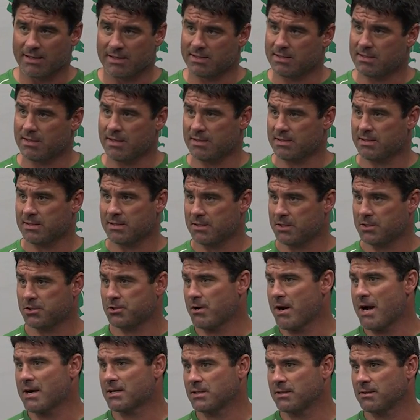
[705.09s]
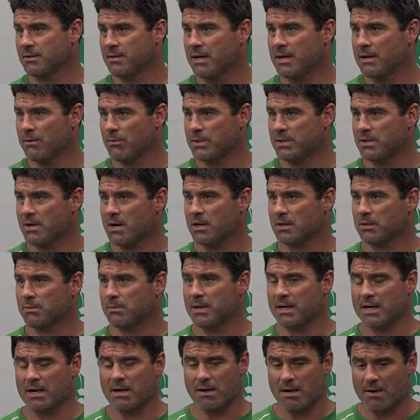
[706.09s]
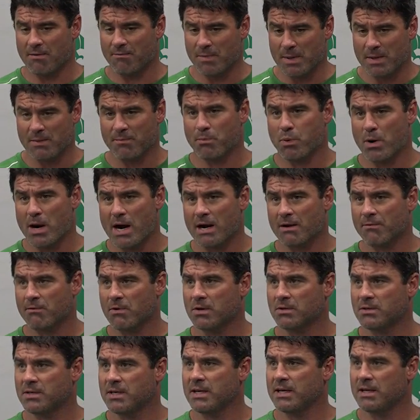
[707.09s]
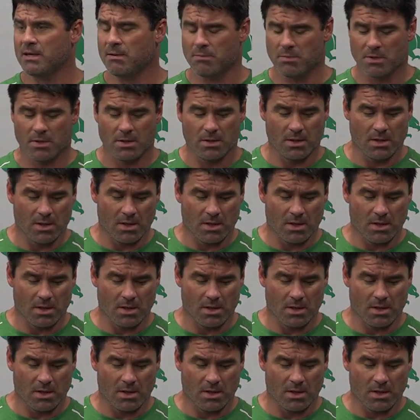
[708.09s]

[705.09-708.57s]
It's the distraction thing we talked about. I've been proud of our team,